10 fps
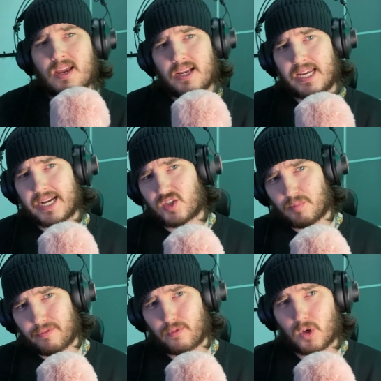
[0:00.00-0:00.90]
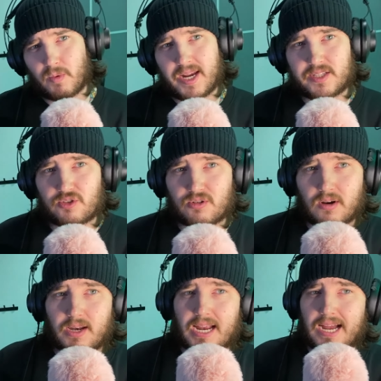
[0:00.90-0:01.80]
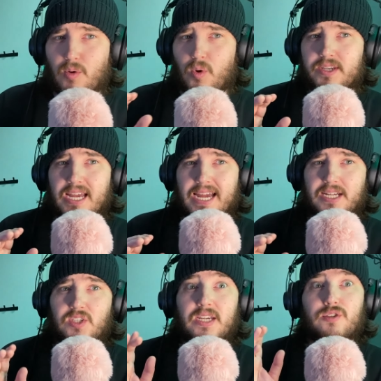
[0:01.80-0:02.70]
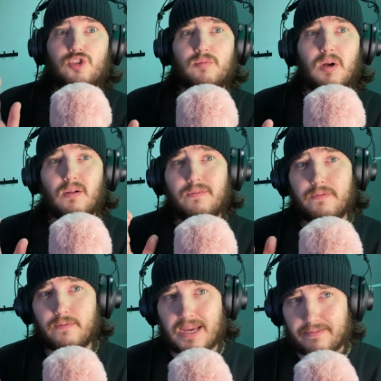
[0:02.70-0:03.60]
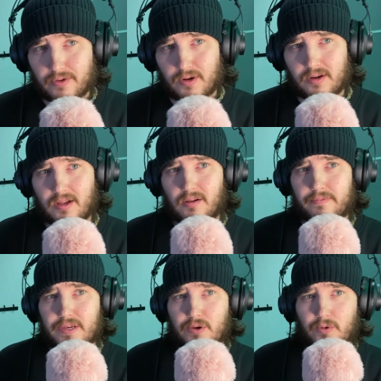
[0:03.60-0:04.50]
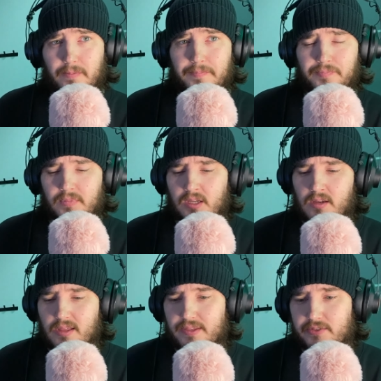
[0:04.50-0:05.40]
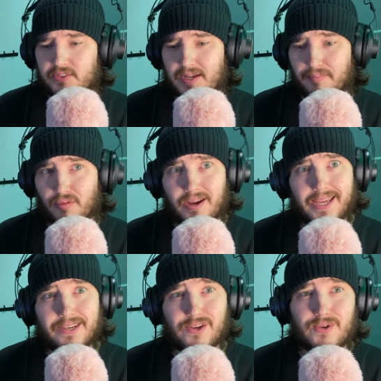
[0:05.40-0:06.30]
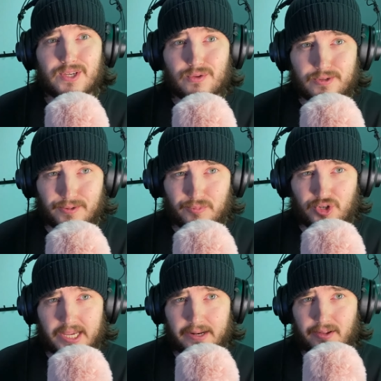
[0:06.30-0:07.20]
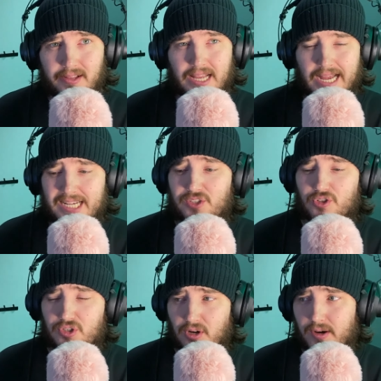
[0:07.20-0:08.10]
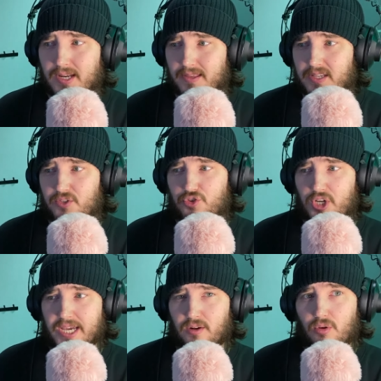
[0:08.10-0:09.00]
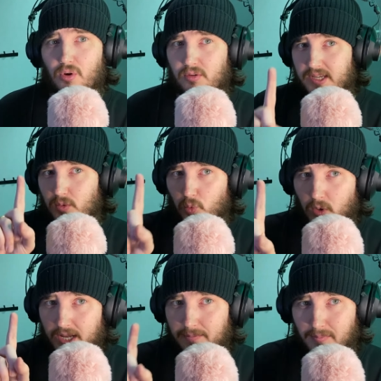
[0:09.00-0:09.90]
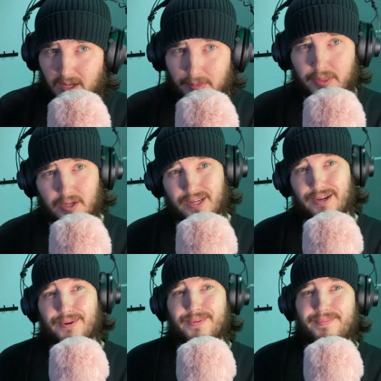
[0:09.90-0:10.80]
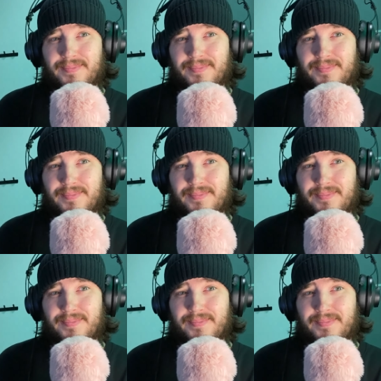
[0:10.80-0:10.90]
guys, before we get started, I want to ask a small favor of you. This is a brand new YouTube channel. I started this channel only 1 month ago,